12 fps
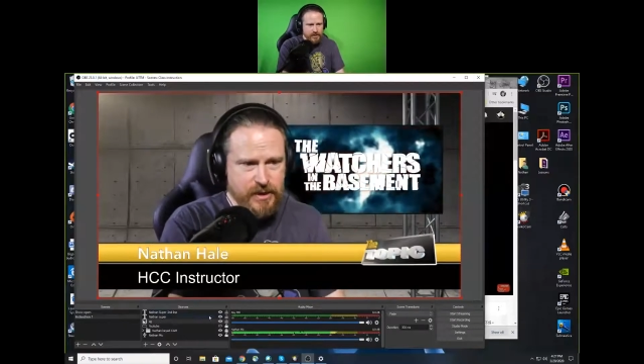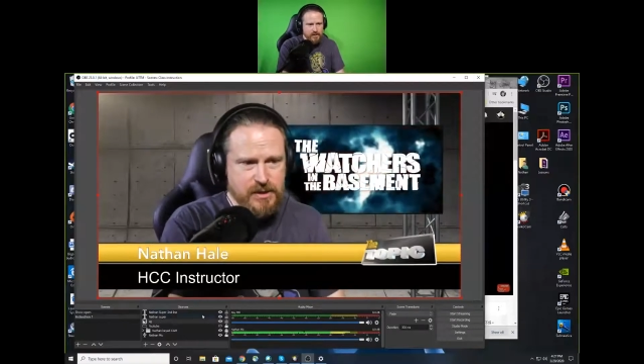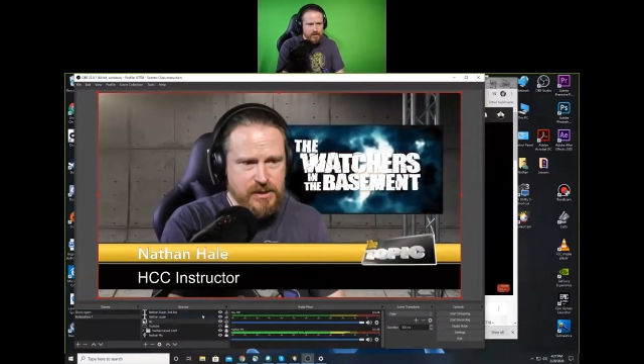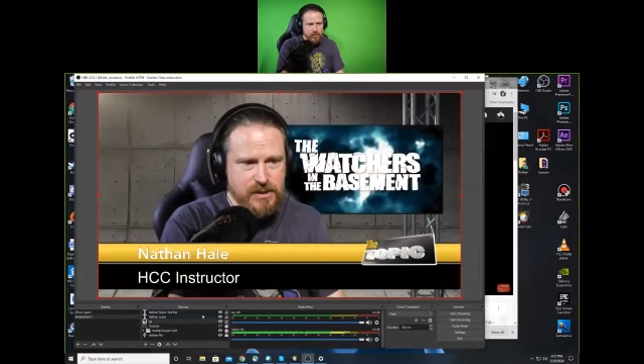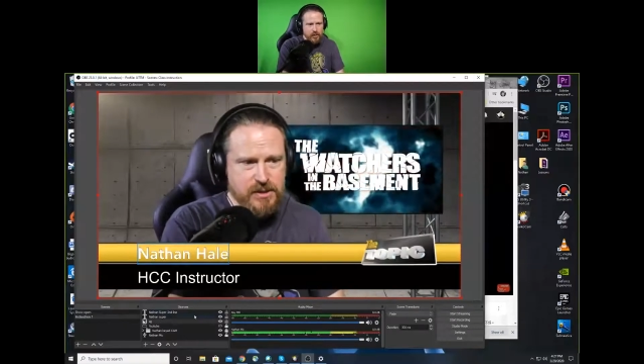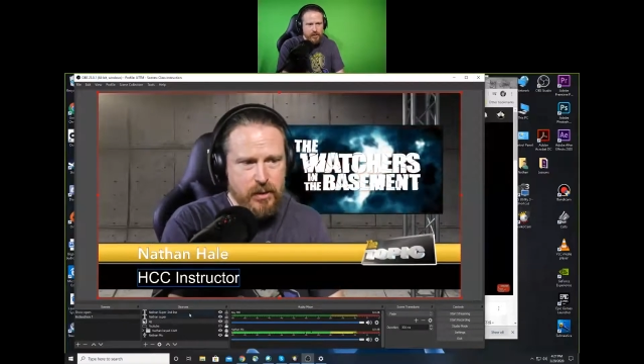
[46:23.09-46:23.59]

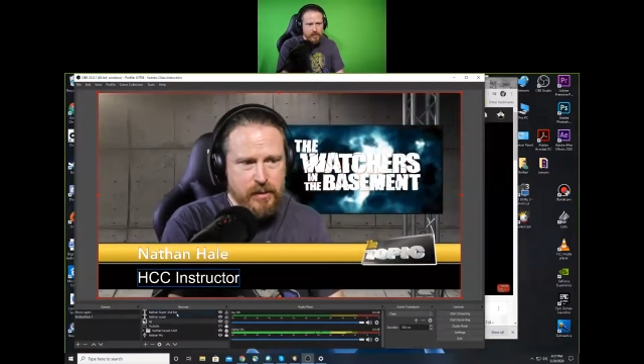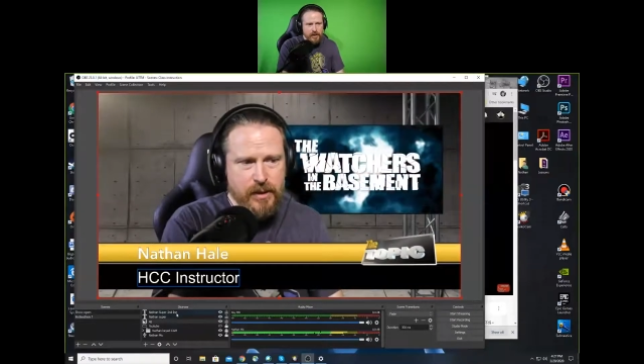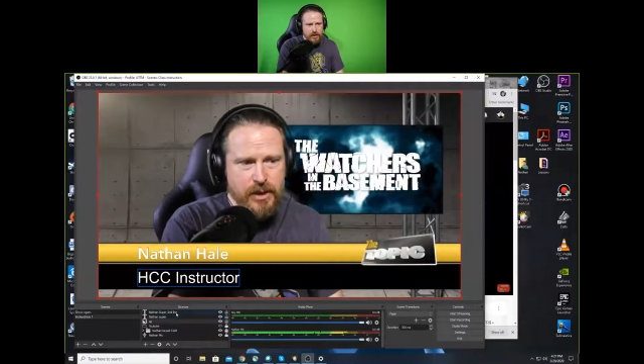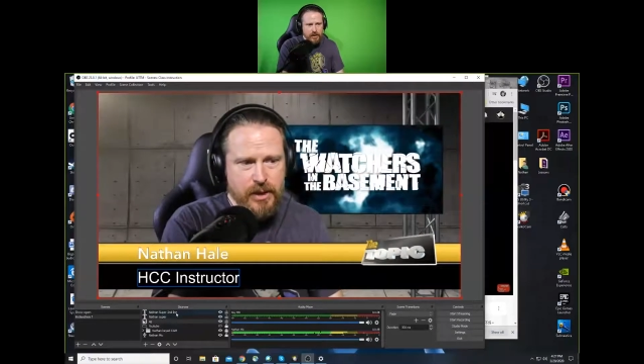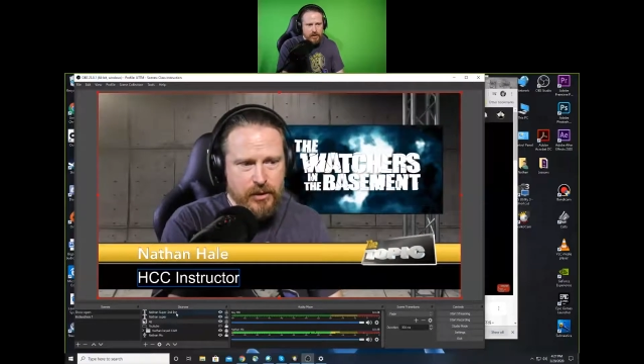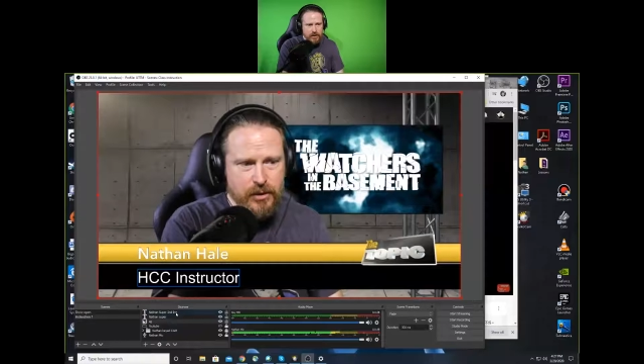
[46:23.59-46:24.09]
So what I'm going to
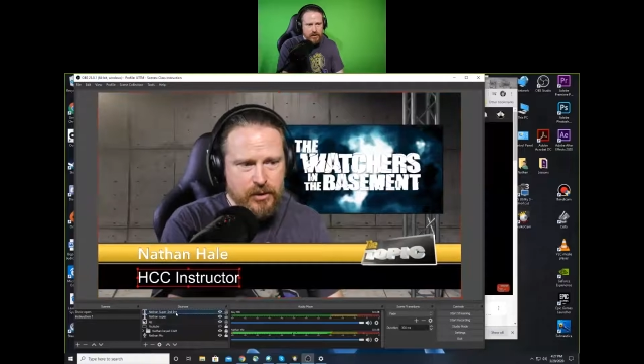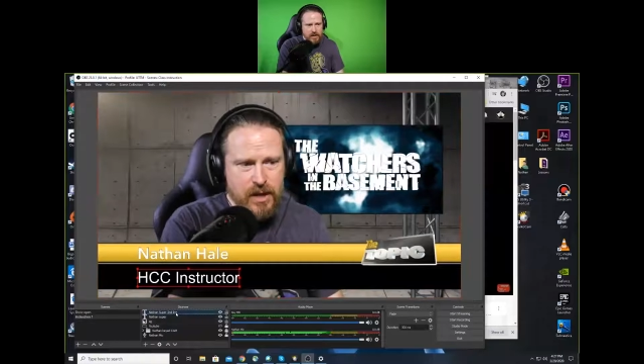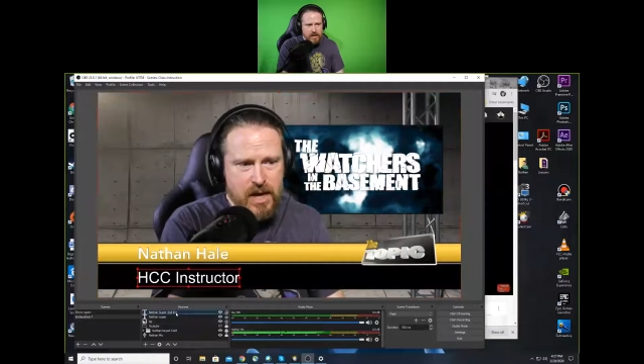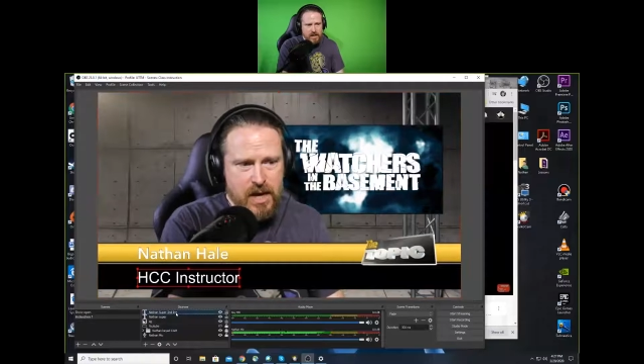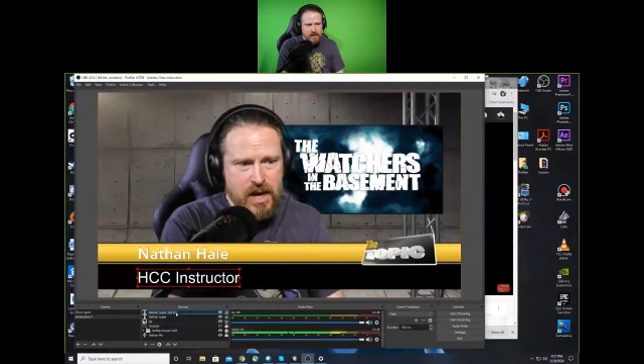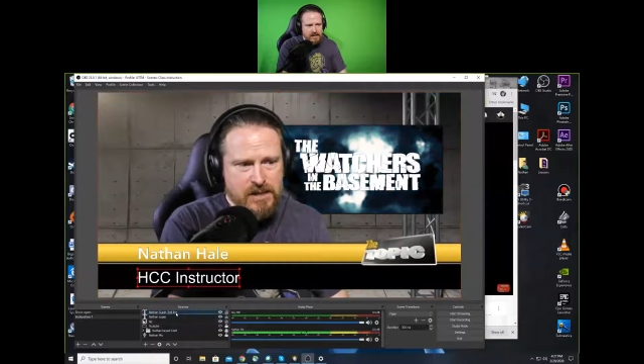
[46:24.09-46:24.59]
do
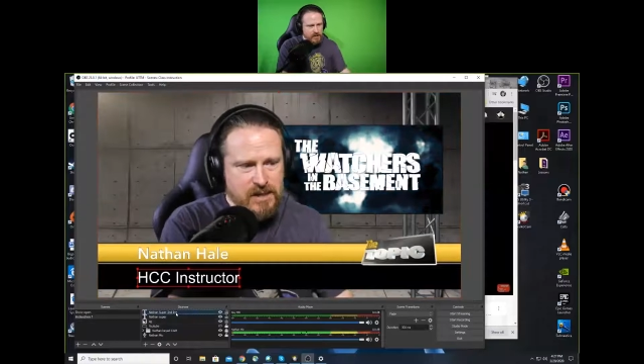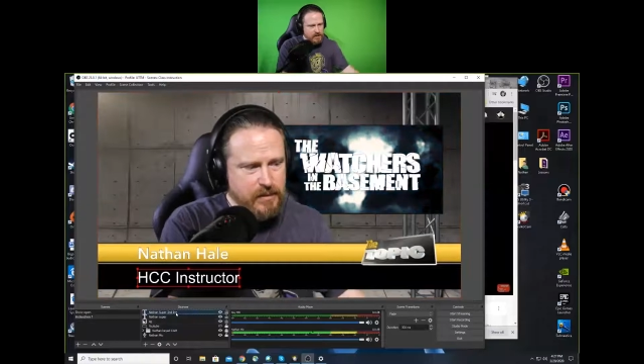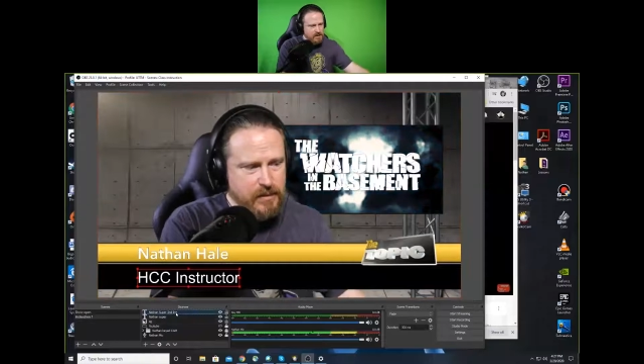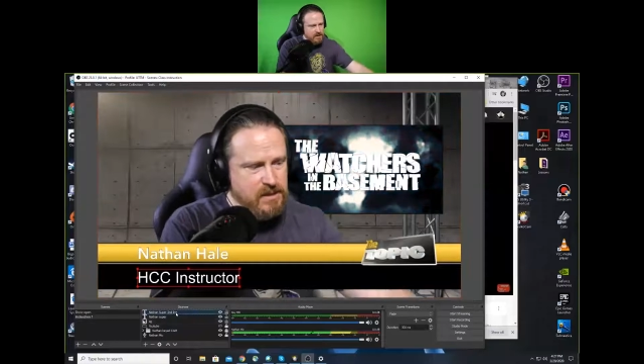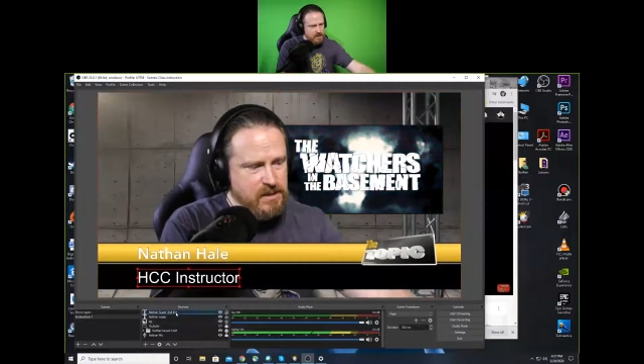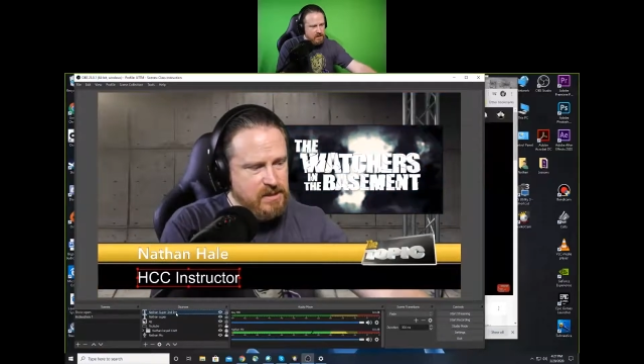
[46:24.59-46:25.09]
is I'm going to
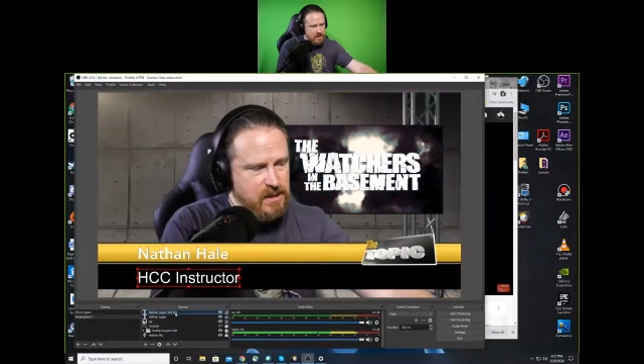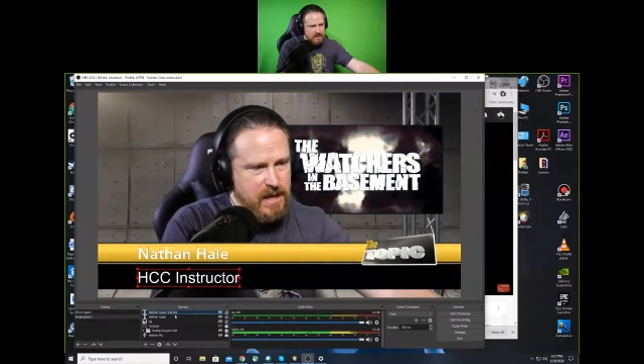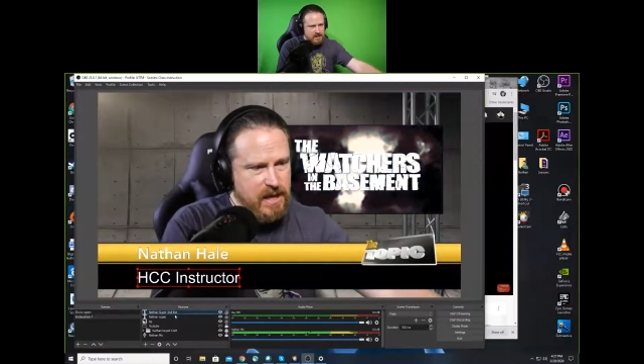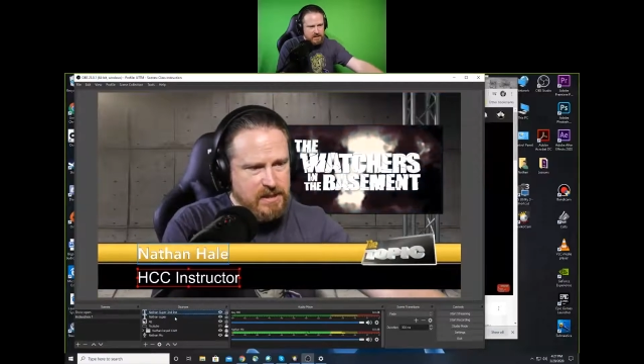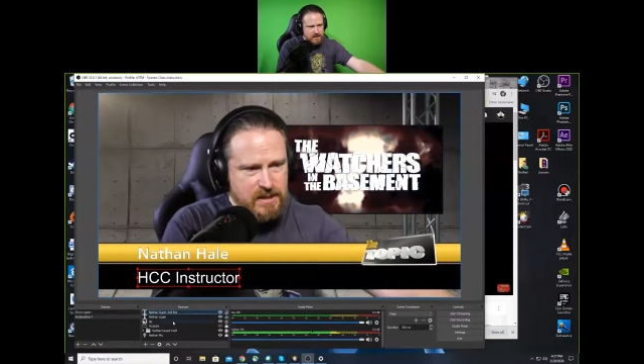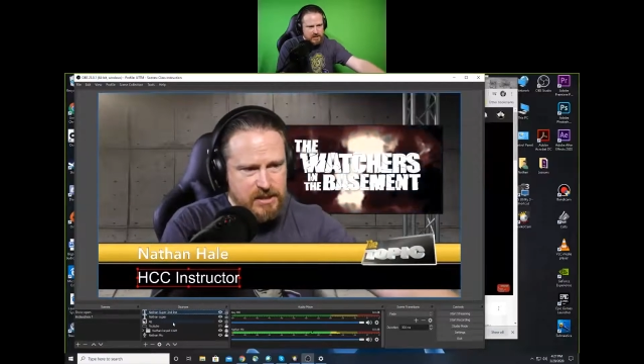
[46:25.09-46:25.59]
select
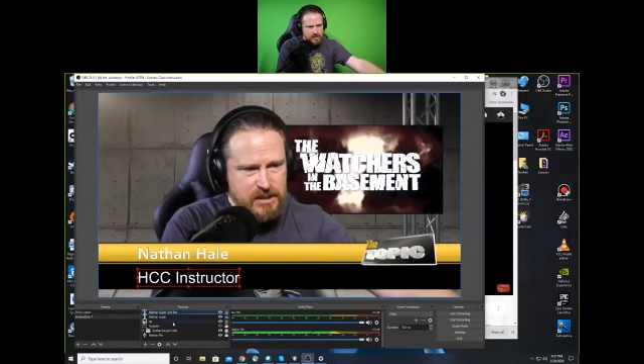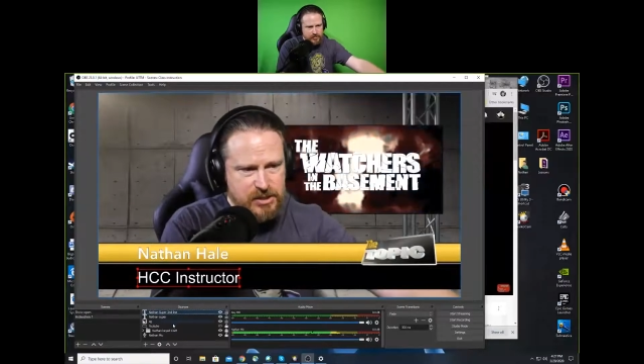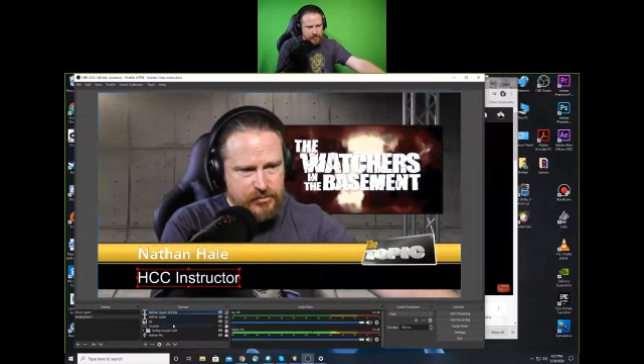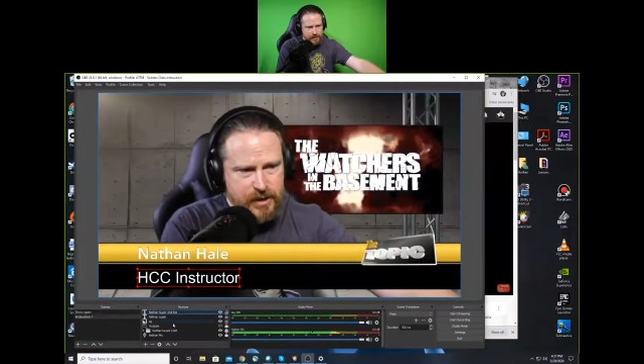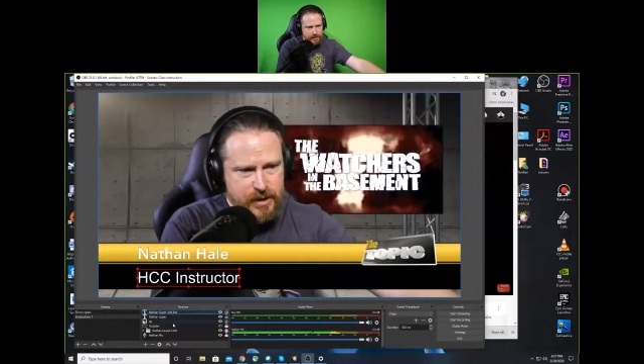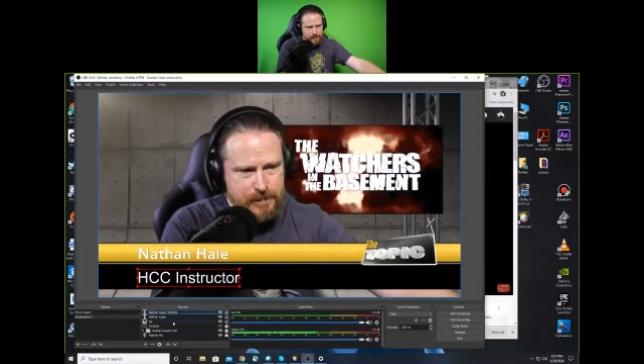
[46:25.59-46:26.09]
these
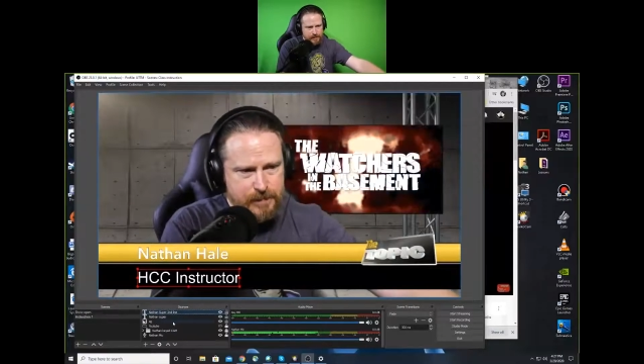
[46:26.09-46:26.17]
three,